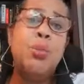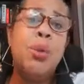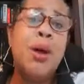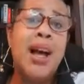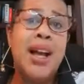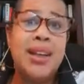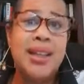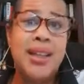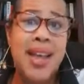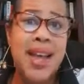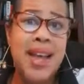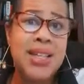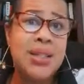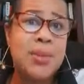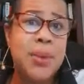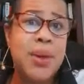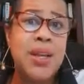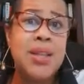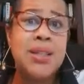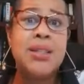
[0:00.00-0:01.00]
podcast
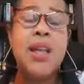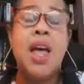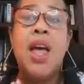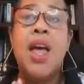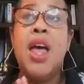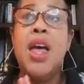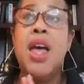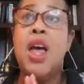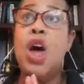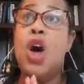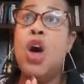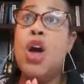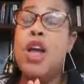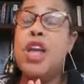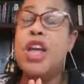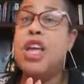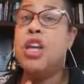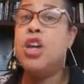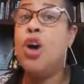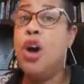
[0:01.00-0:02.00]
because
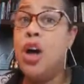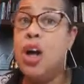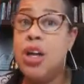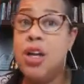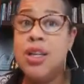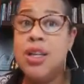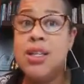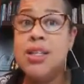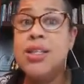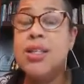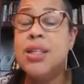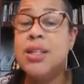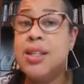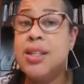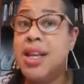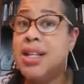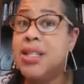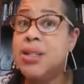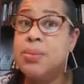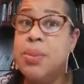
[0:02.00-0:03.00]
in August
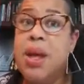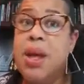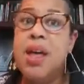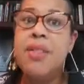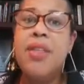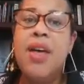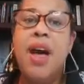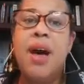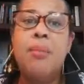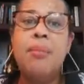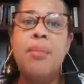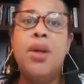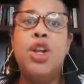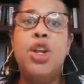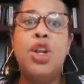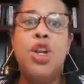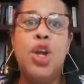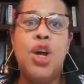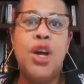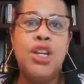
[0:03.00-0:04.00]
next month, I'm
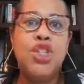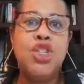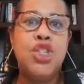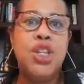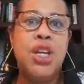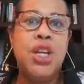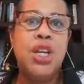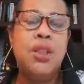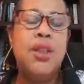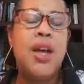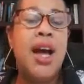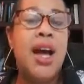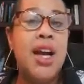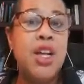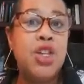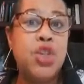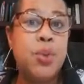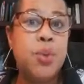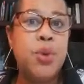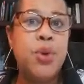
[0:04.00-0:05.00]
launching the
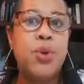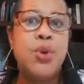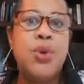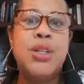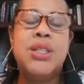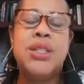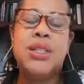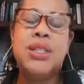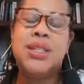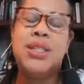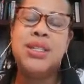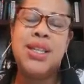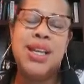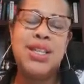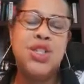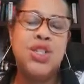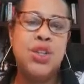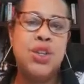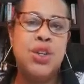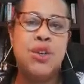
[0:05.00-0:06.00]
Entrepreneur
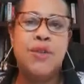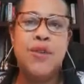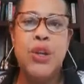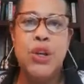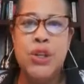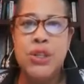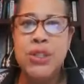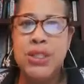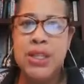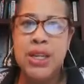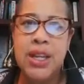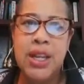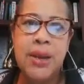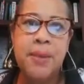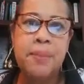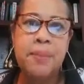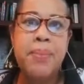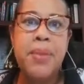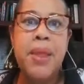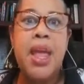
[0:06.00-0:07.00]
Success University.